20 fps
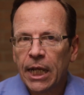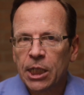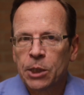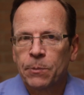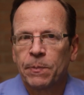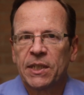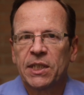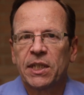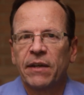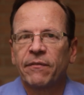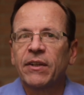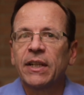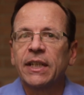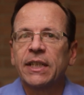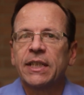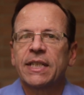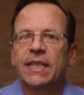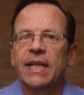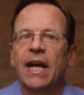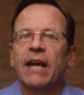It's
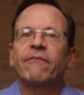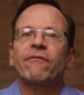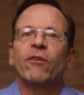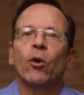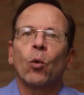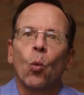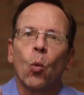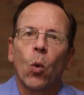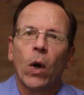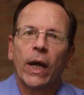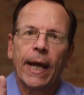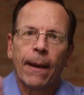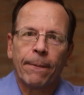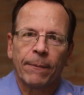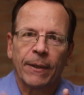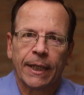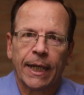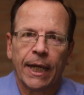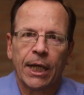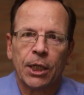specifically designed for one
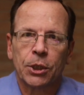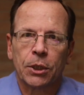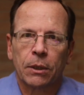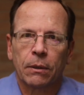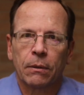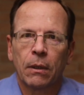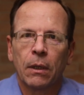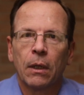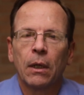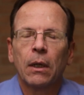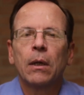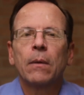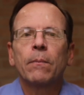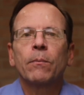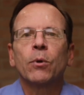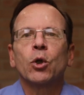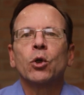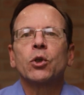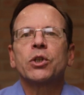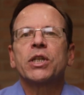application,
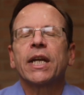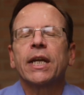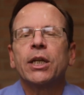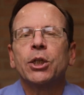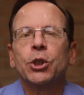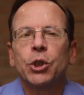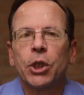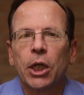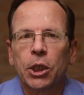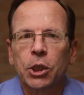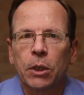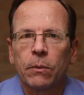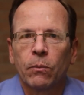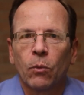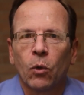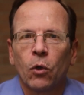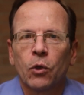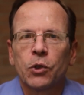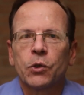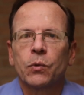producing injection
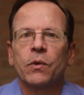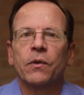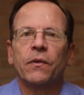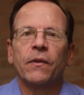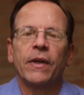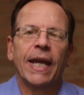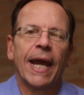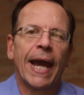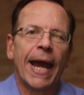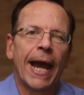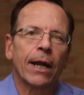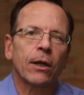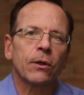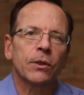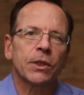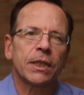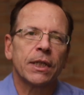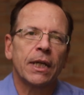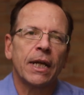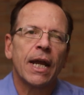molds with the
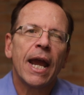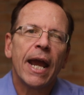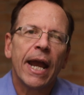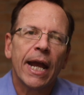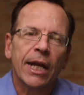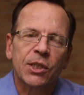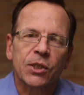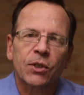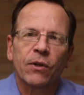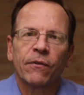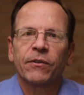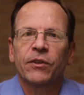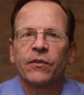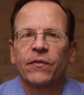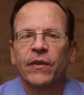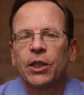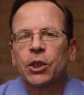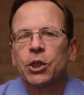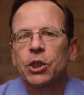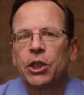accuracy and surface
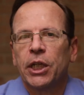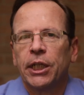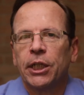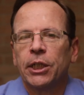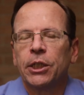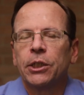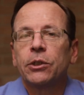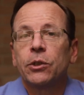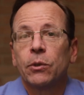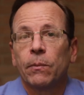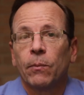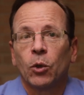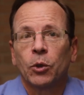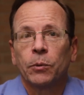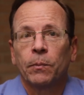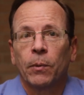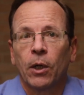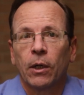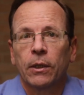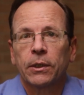finish needed to
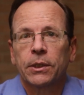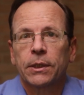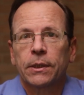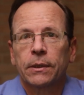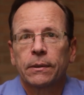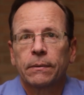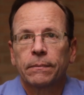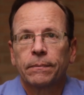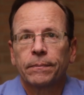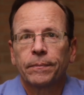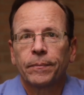mold parts.